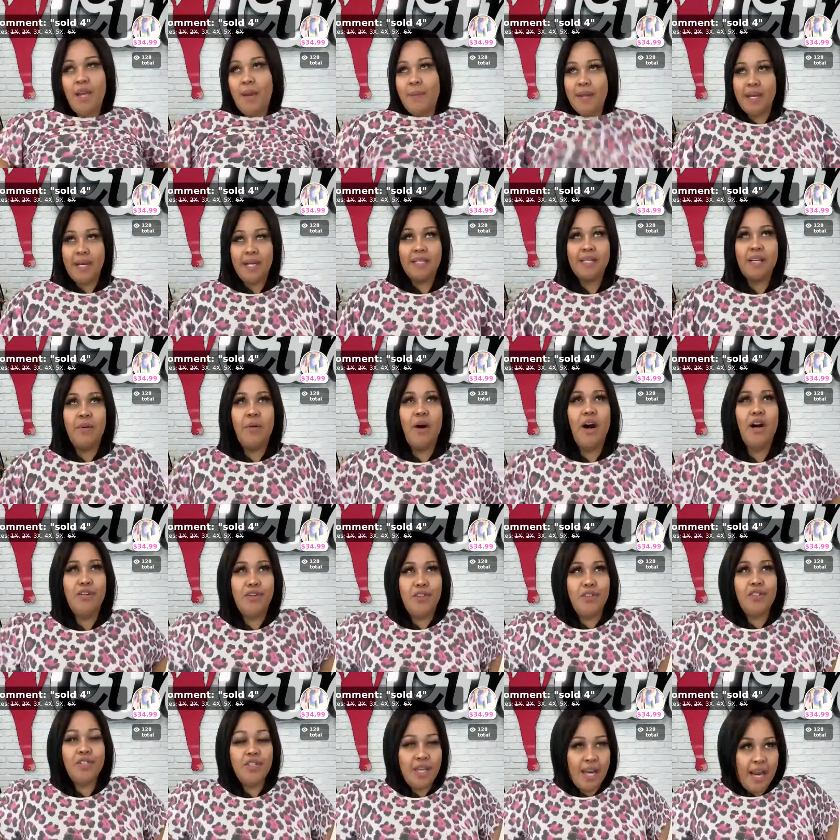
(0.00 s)
I mean i don't
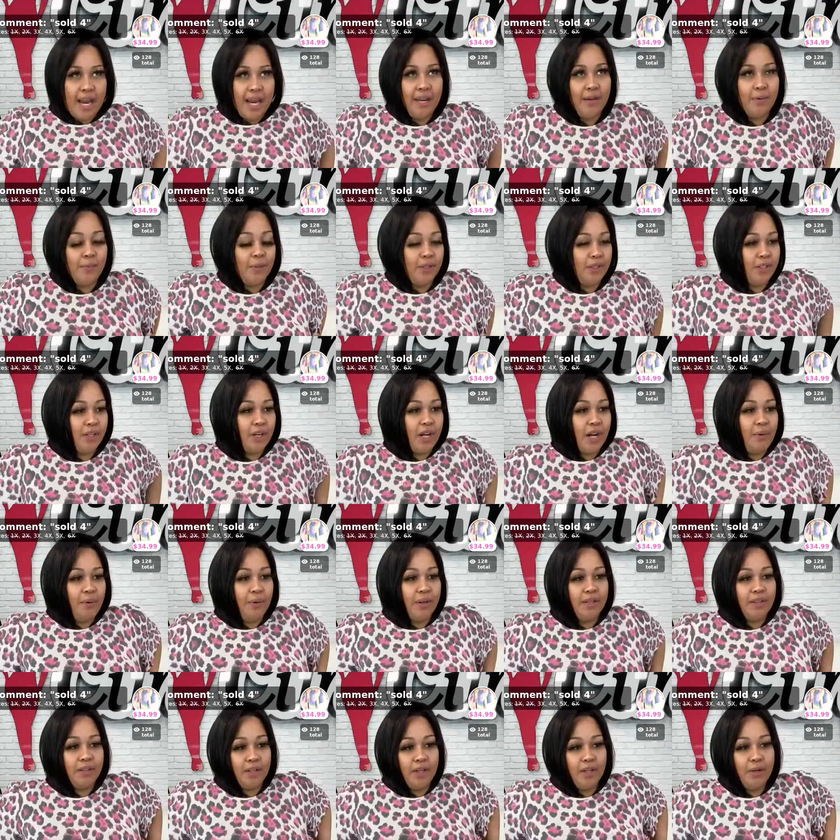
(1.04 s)
understand what they're
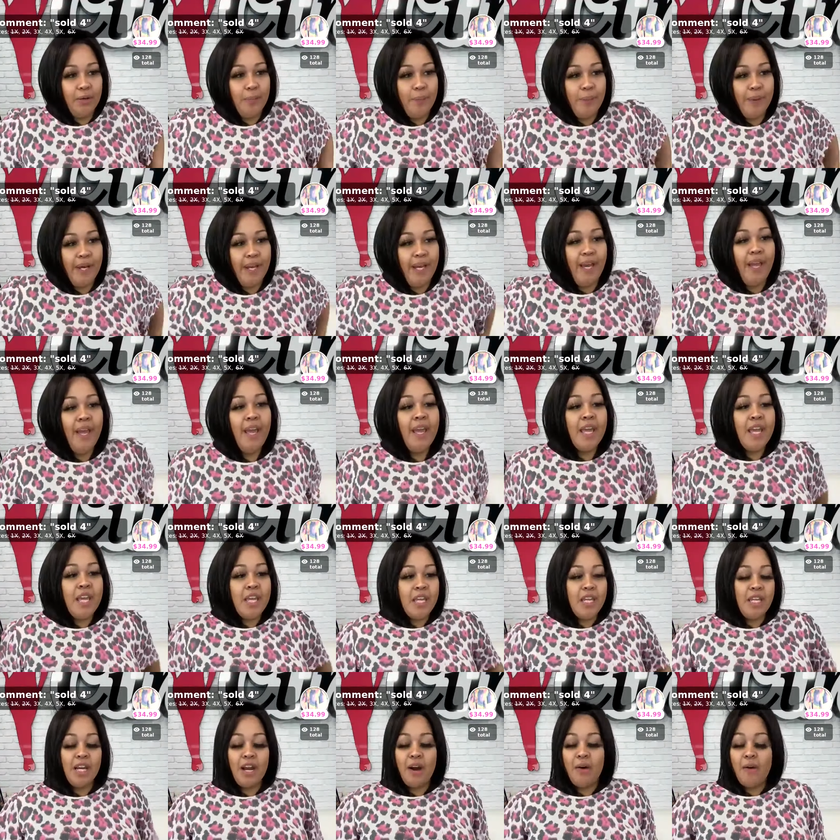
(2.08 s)
going through but
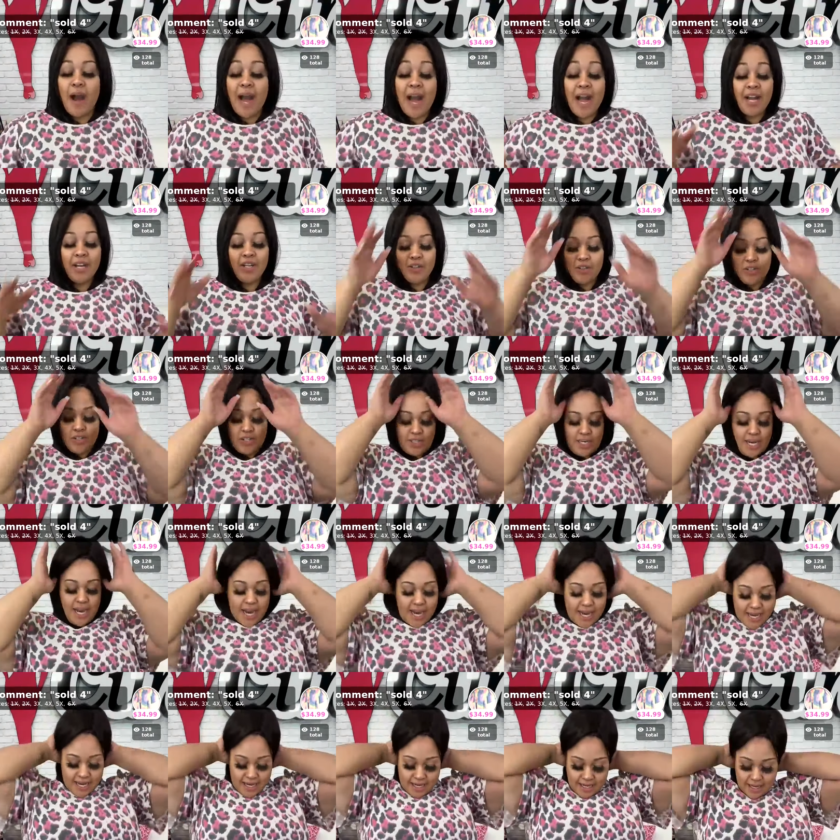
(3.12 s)
you know i
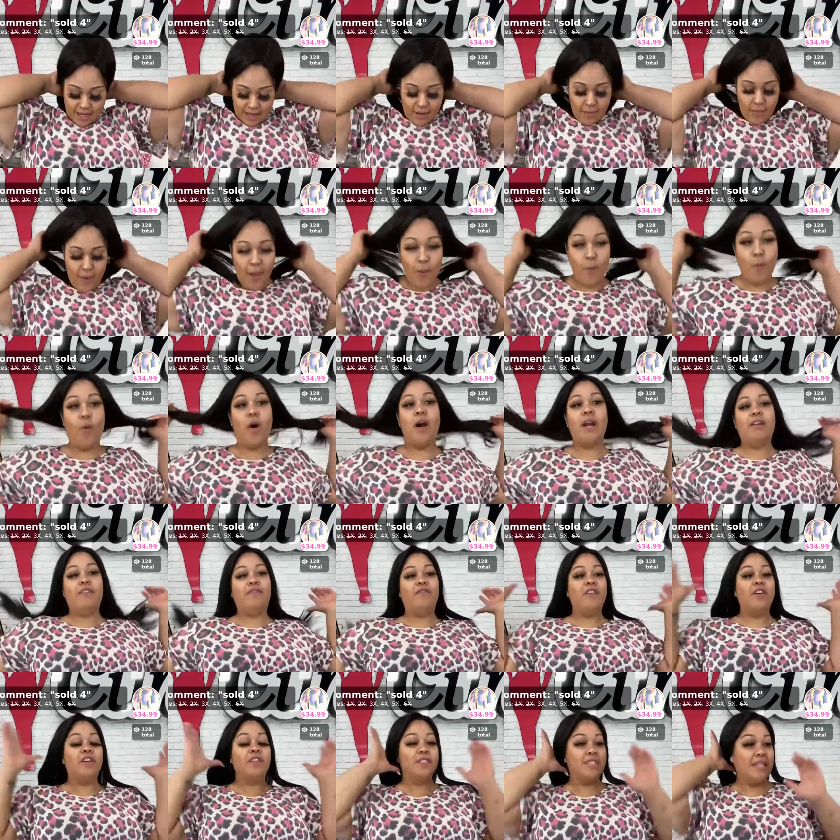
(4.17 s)
understand what
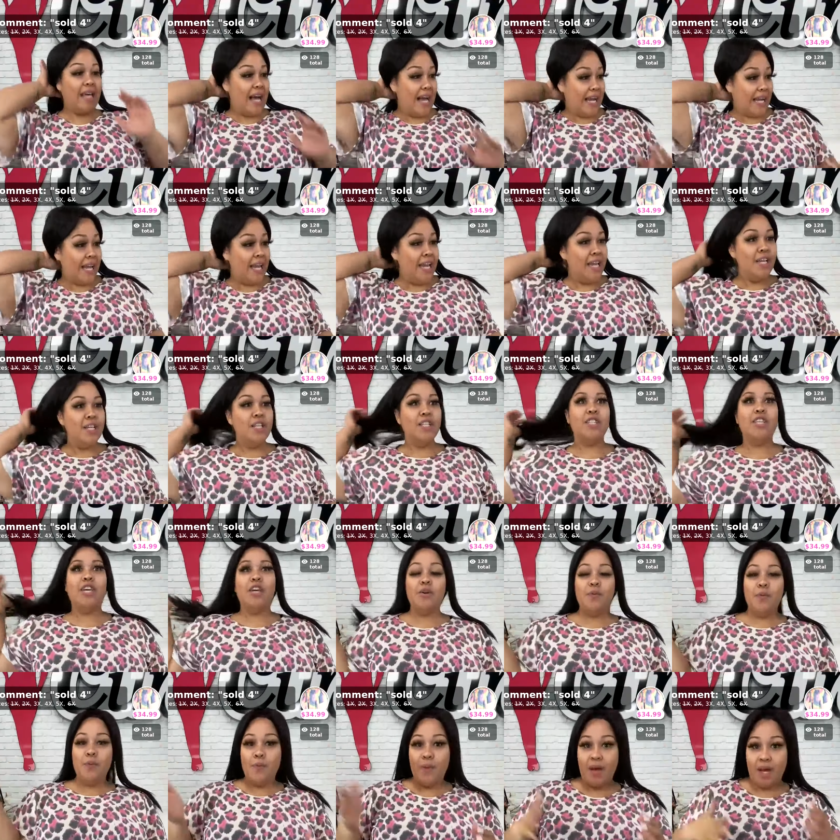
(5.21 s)
it feels like
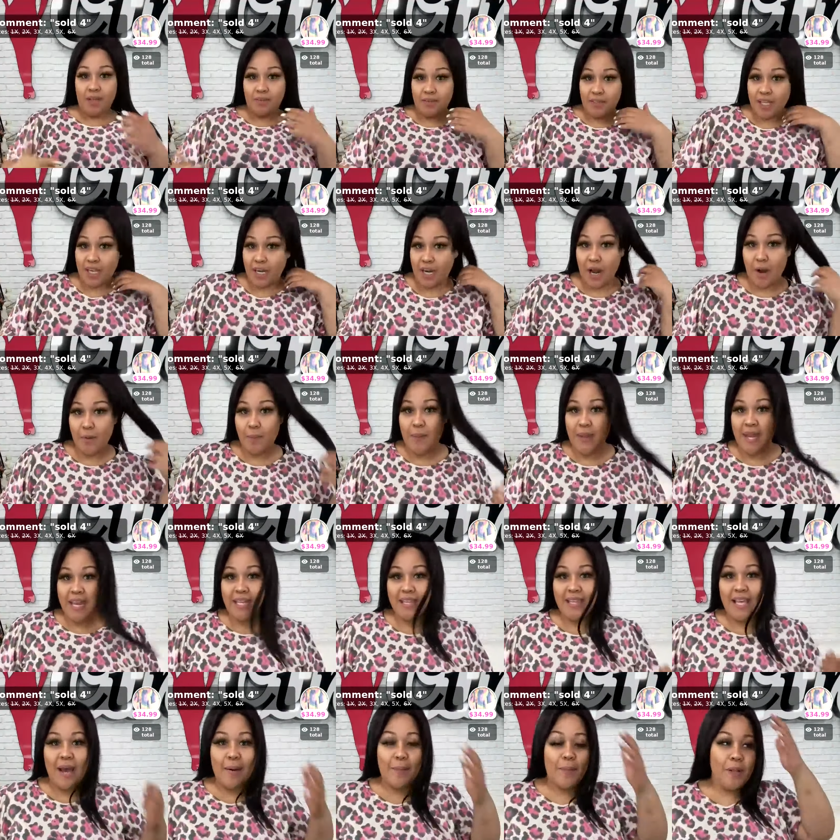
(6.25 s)
to uh, you know be
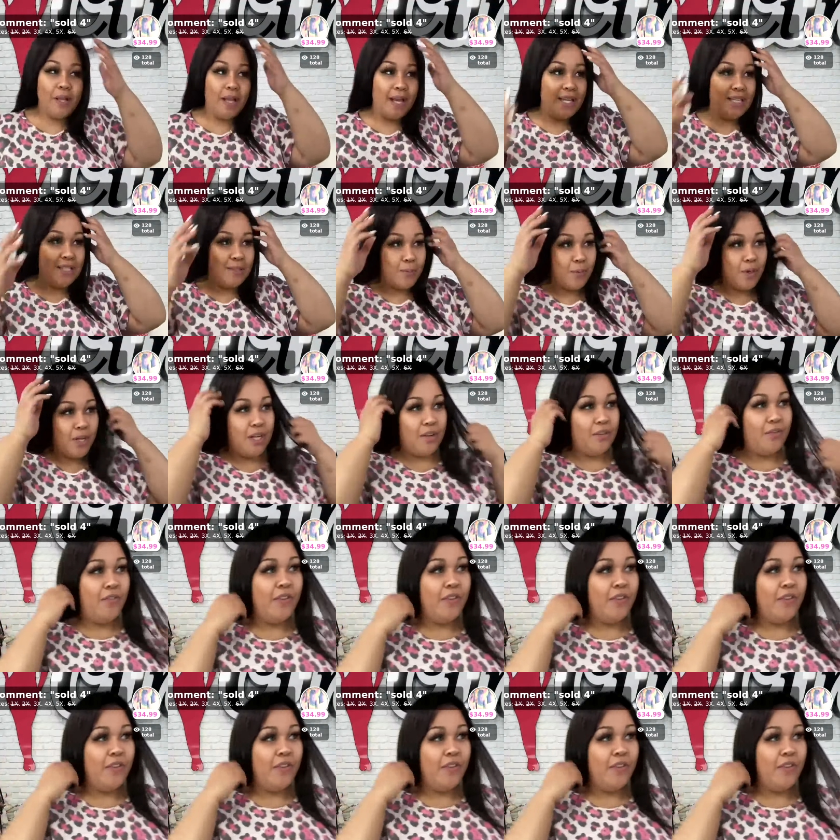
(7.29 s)
in that place where you